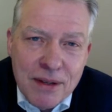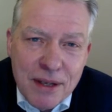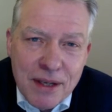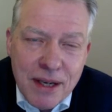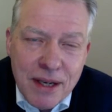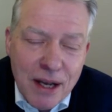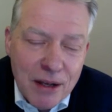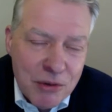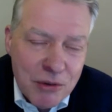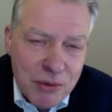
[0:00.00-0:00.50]

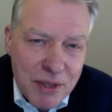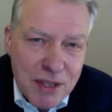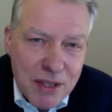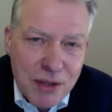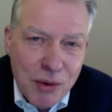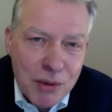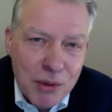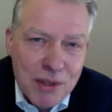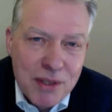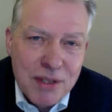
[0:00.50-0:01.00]
cultural
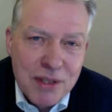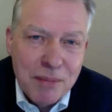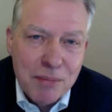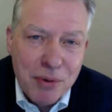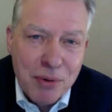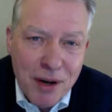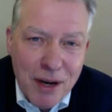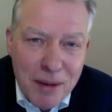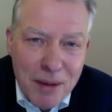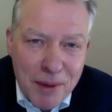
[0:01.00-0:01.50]
discourse is the
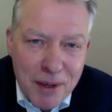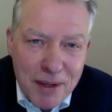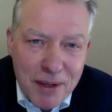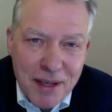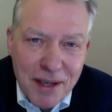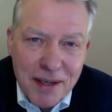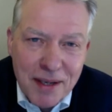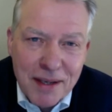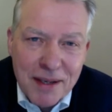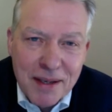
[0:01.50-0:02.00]
primary
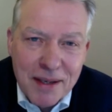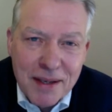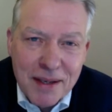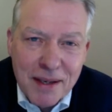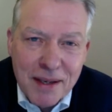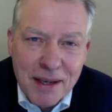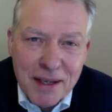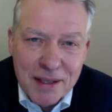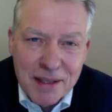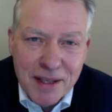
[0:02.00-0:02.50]
thing,
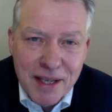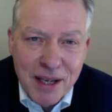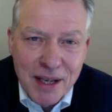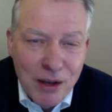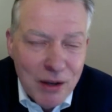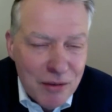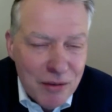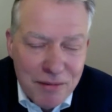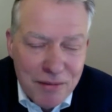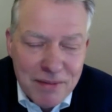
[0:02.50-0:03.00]
because I think a
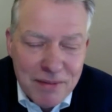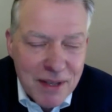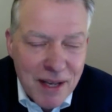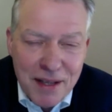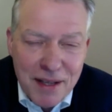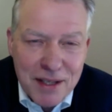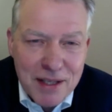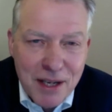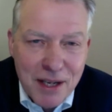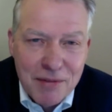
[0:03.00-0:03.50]
lot of the
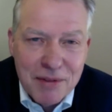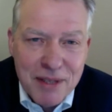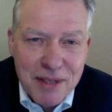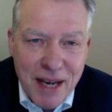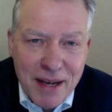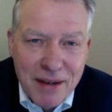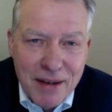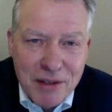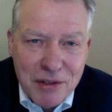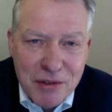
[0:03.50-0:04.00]
other stuff's
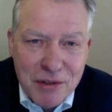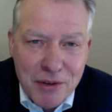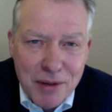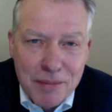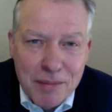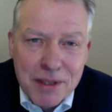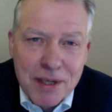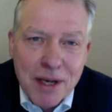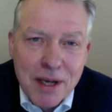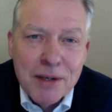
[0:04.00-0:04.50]
downstream.
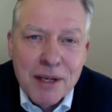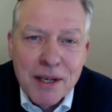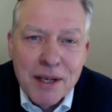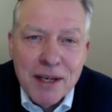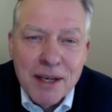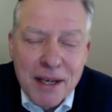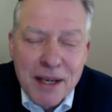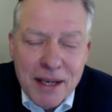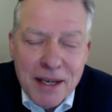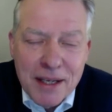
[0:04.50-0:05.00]
So,
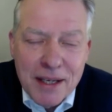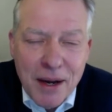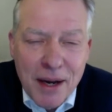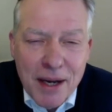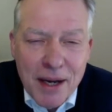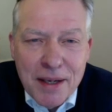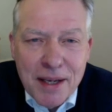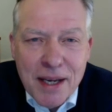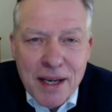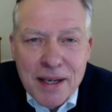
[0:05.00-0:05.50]
you know,
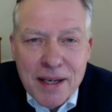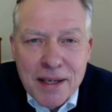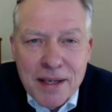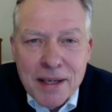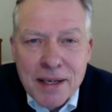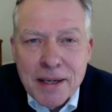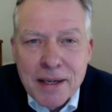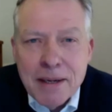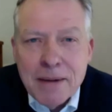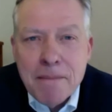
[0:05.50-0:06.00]

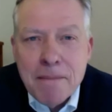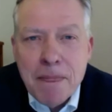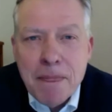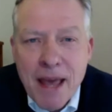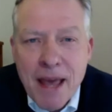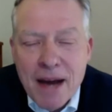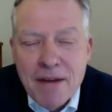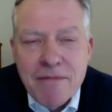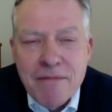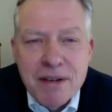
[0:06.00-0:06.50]
in
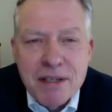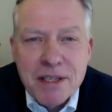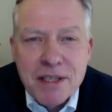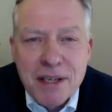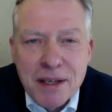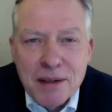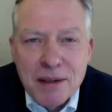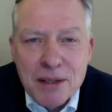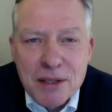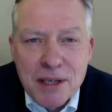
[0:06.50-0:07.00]
every
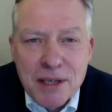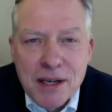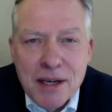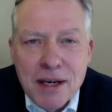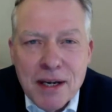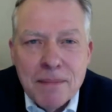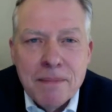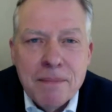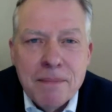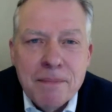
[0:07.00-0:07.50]
single
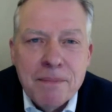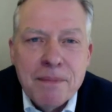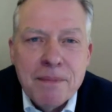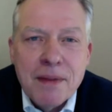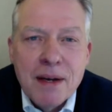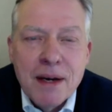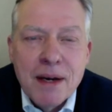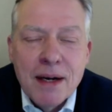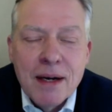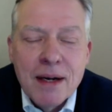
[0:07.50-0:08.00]
time
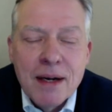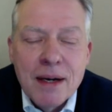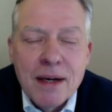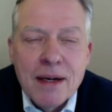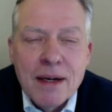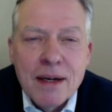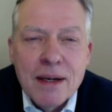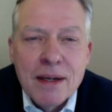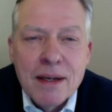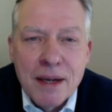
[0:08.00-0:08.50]

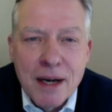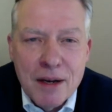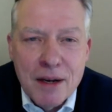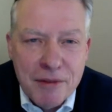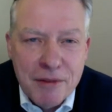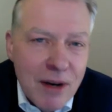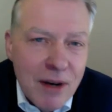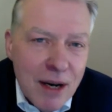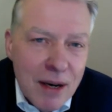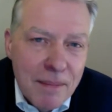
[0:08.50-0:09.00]
knife
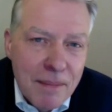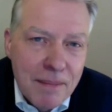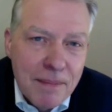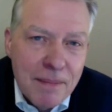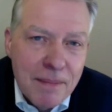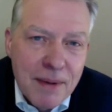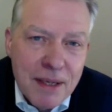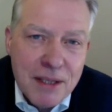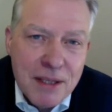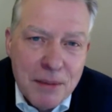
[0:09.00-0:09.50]
crime
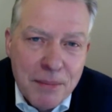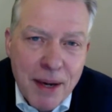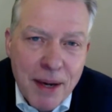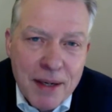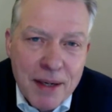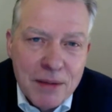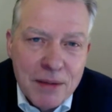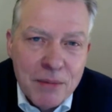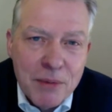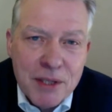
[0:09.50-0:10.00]
is
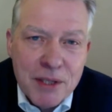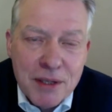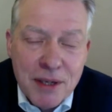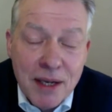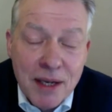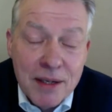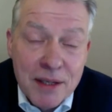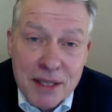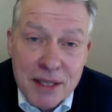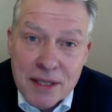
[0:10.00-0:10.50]
debated, which in
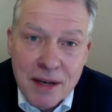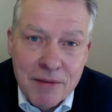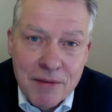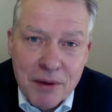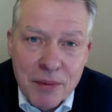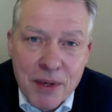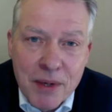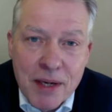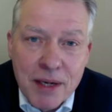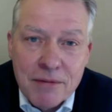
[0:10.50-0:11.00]
London is every
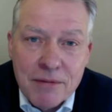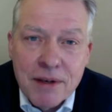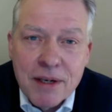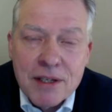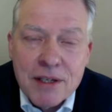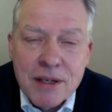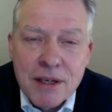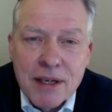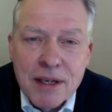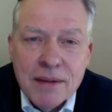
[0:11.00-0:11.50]
week
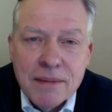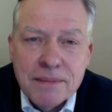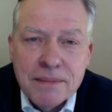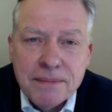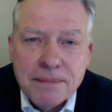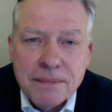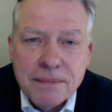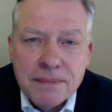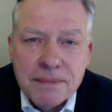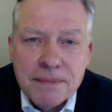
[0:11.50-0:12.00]
virtually.
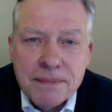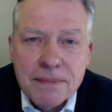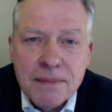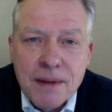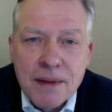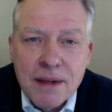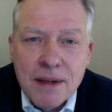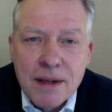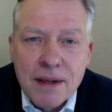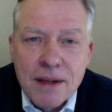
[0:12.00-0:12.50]

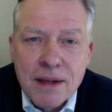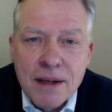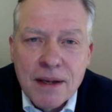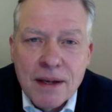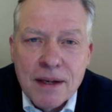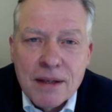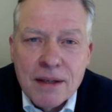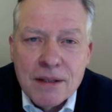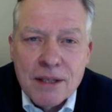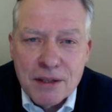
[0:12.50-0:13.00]

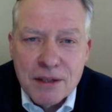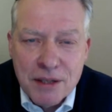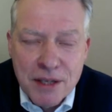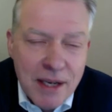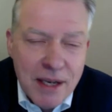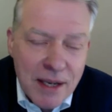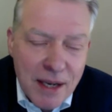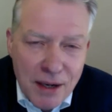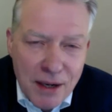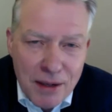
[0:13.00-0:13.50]
So Sadiq
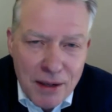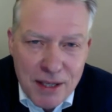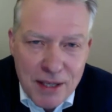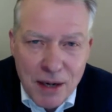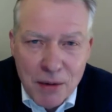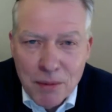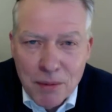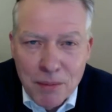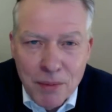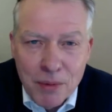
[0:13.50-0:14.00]
Khan will say, I
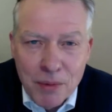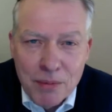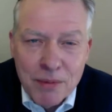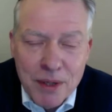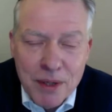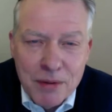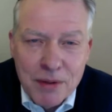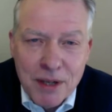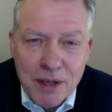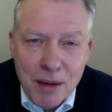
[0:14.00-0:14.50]
want more
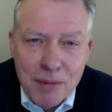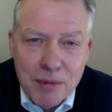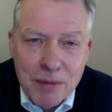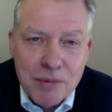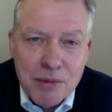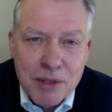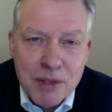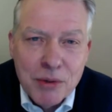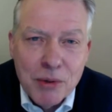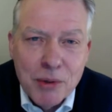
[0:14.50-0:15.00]
youth clubs and
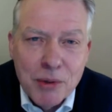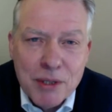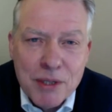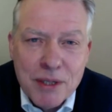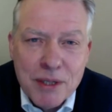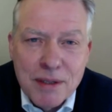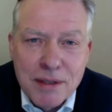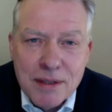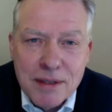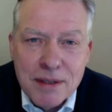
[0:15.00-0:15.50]

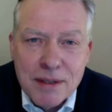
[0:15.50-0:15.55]
resources.